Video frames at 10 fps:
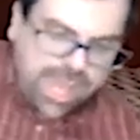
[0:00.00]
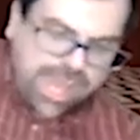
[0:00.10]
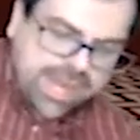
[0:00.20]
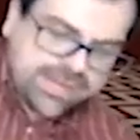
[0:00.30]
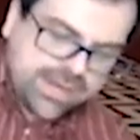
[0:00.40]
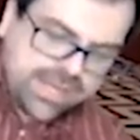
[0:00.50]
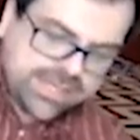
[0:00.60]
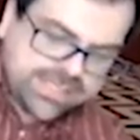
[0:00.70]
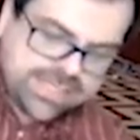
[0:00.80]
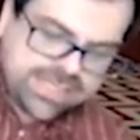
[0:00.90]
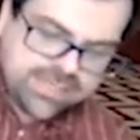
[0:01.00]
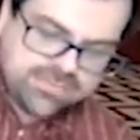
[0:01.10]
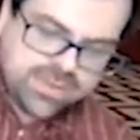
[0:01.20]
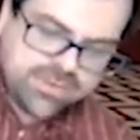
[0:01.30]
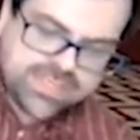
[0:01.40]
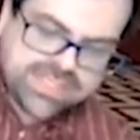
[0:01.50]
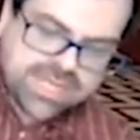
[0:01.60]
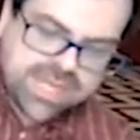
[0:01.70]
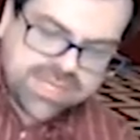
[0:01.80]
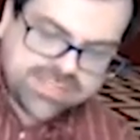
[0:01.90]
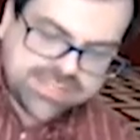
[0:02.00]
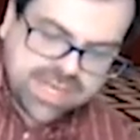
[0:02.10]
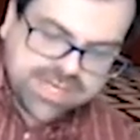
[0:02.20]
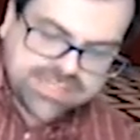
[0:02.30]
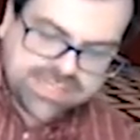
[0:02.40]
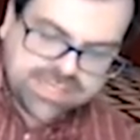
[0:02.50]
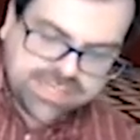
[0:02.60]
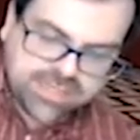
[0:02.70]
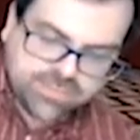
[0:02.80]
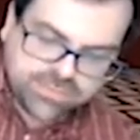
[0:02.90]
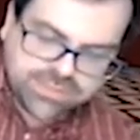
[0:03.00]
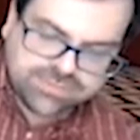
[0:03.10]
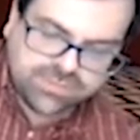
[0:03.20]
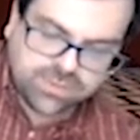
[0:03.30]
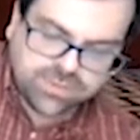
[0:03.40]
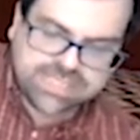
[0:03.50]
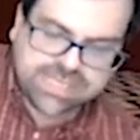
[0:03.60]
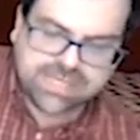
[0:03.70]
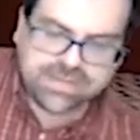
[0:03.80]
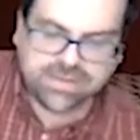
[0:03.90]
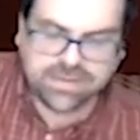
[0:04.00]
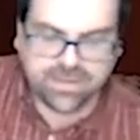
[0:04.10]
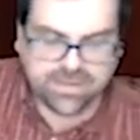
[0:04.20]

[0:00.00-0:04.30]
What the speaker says: Add 19 to both sides, 19 equals 4t.